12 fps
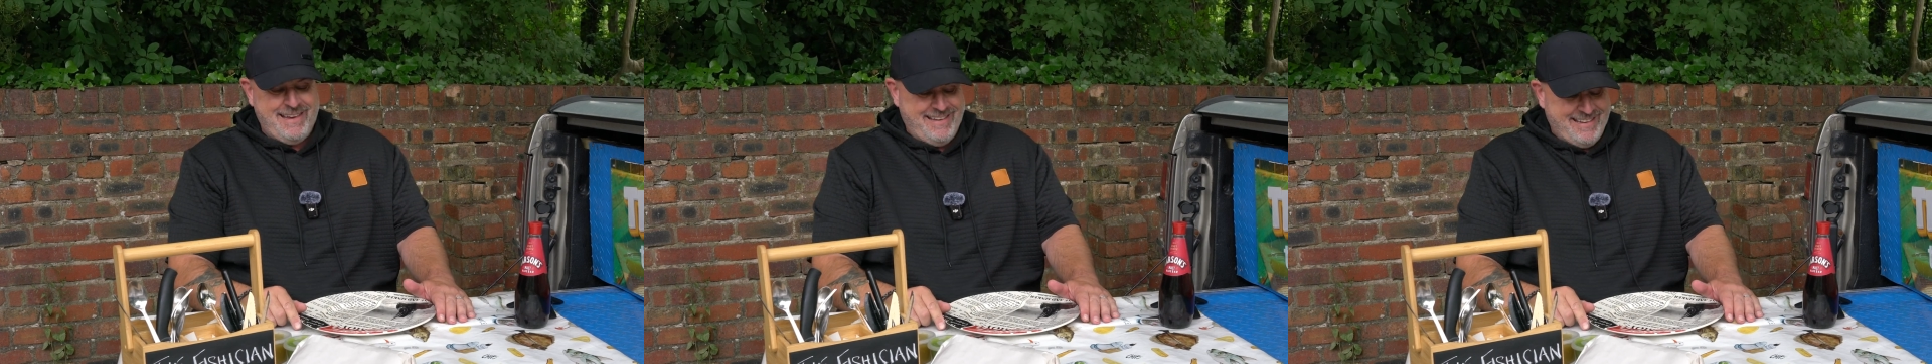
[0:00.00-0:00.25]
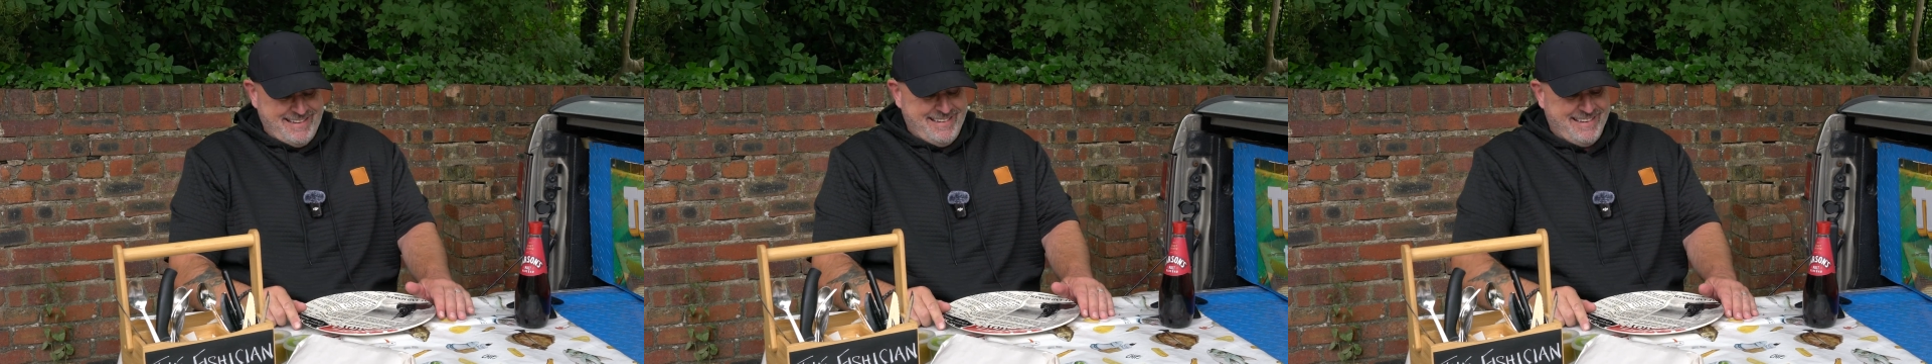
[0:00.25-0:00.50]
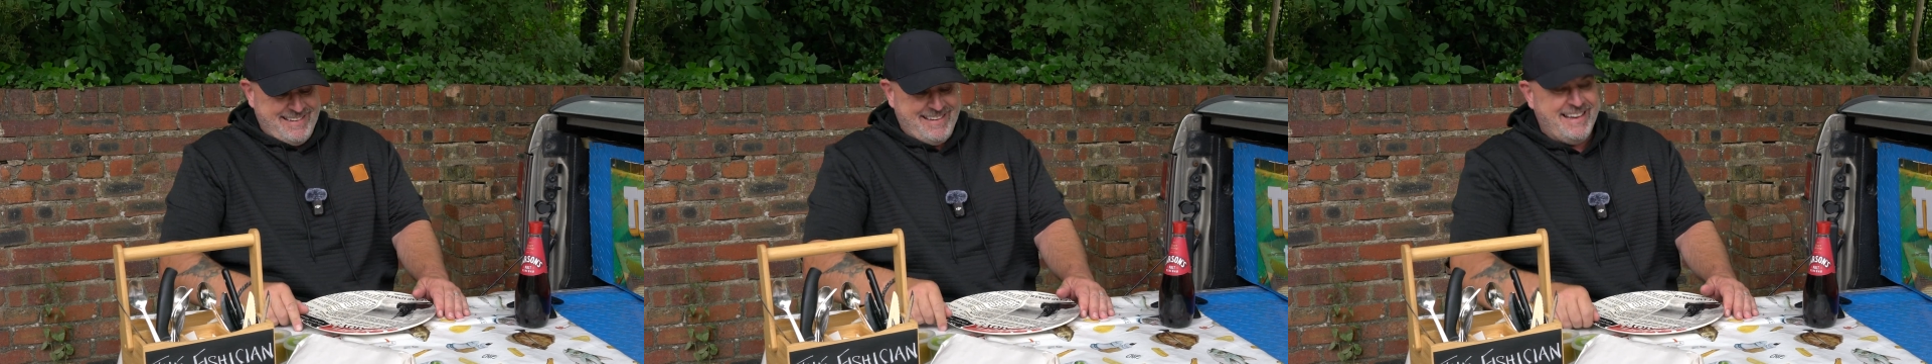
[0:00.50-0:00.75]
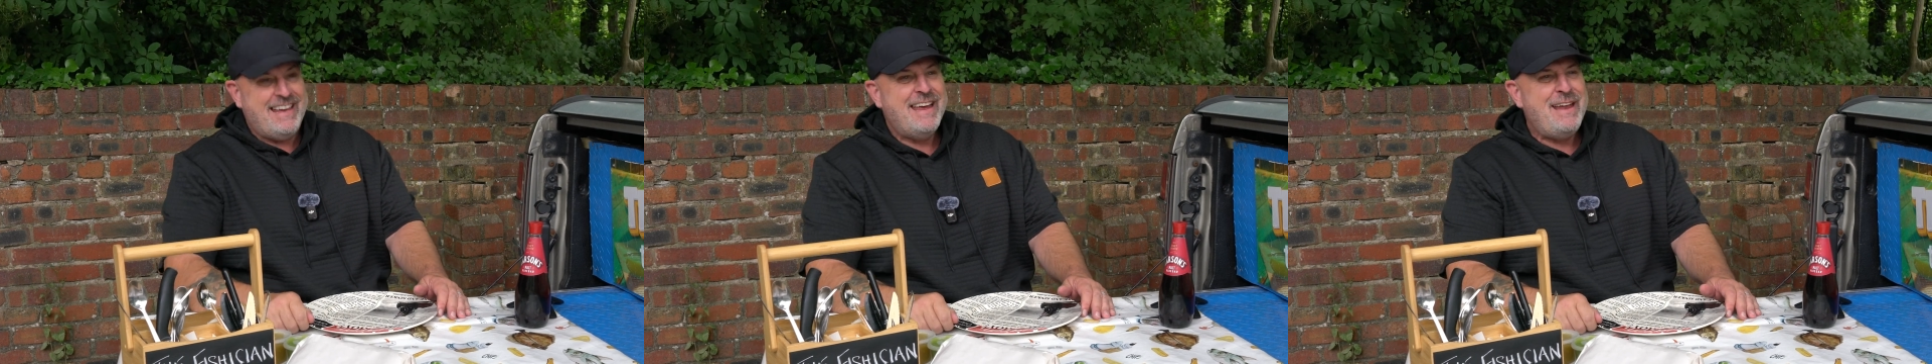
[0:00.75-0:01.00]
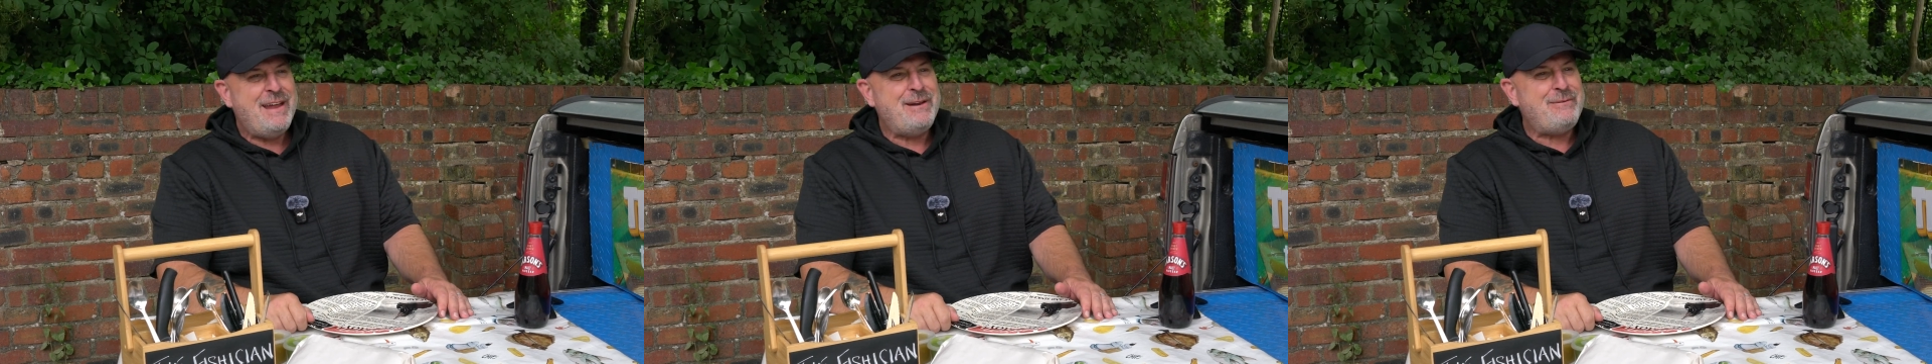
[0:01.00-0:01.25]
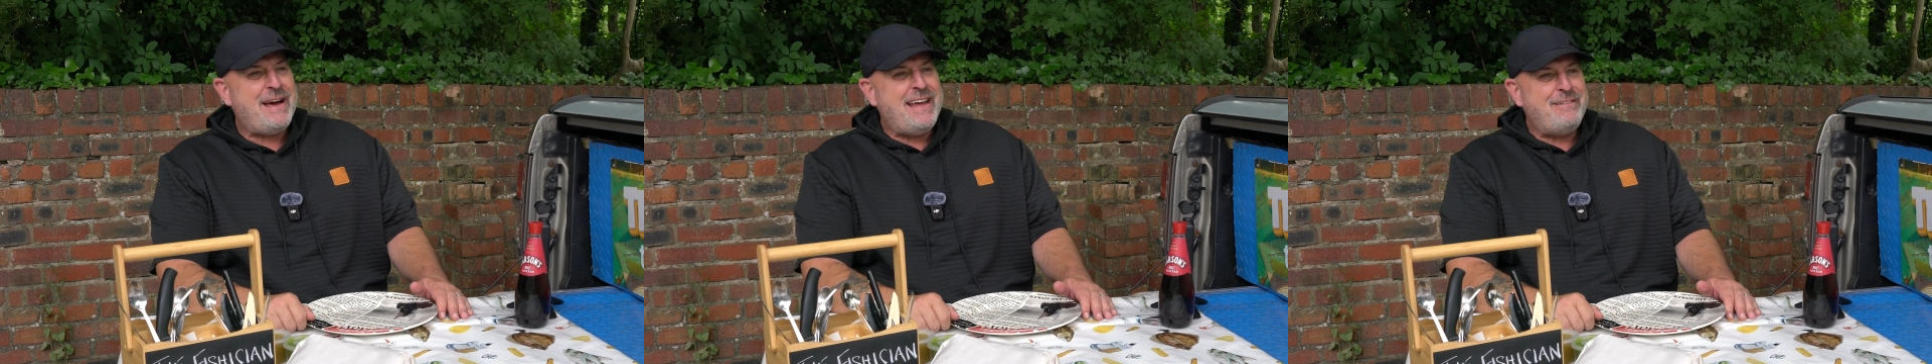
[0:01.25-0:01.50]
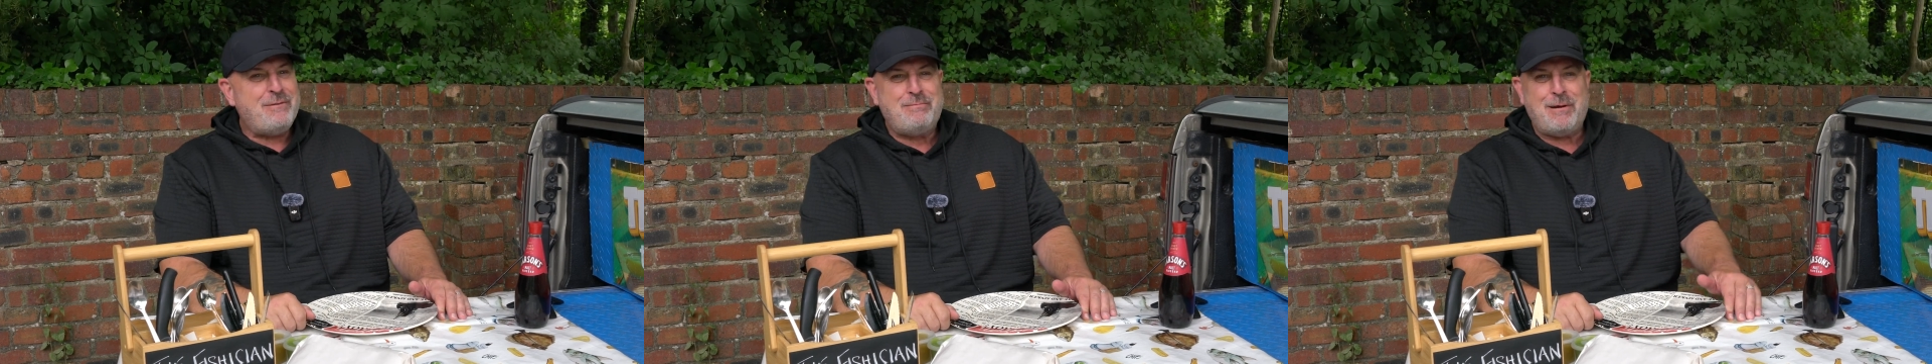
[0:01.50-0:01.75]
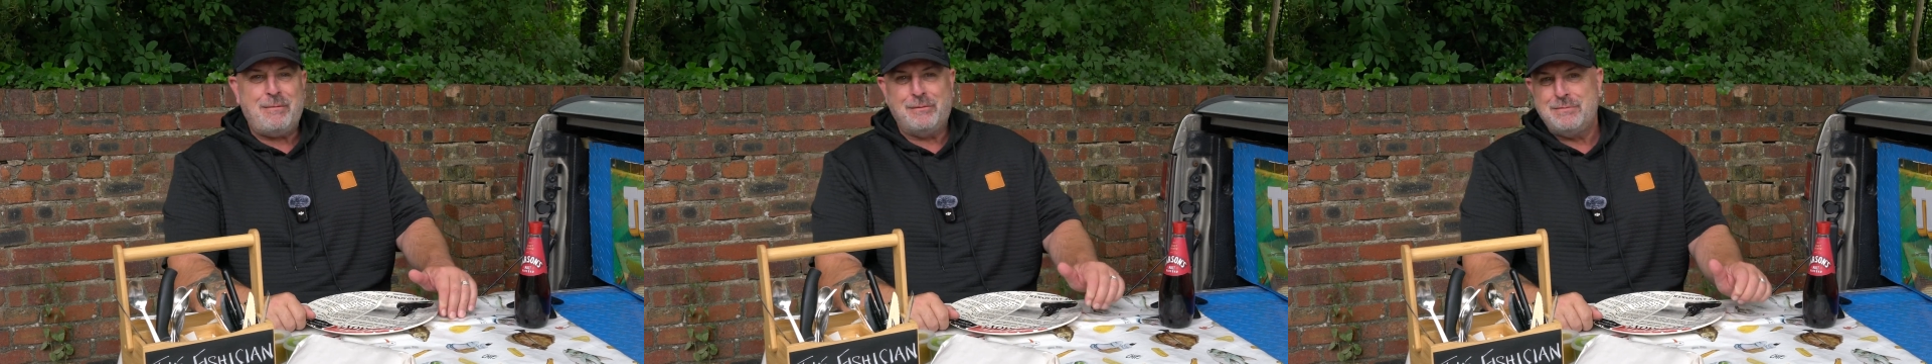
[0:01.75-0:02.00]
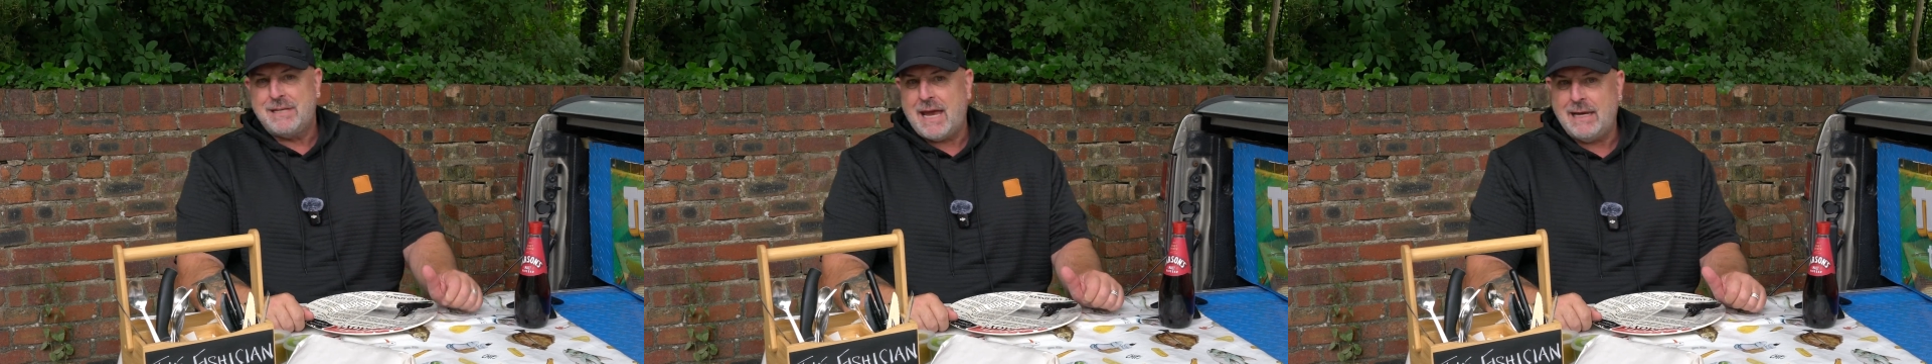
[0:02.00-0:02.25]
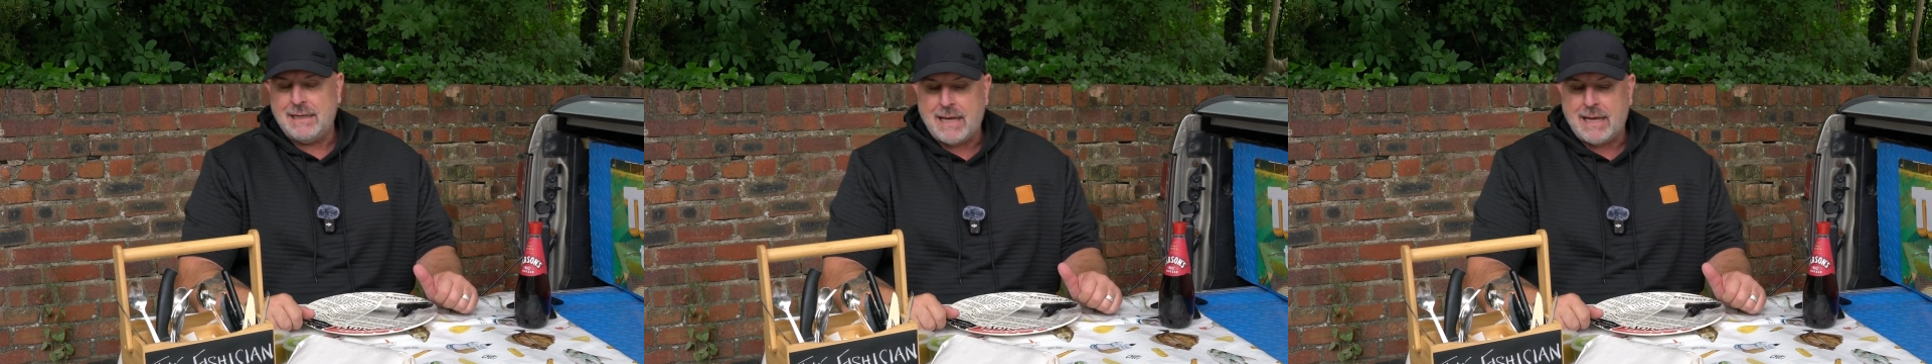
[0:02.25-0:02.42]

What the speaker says: I don't know why I have a problem saying that.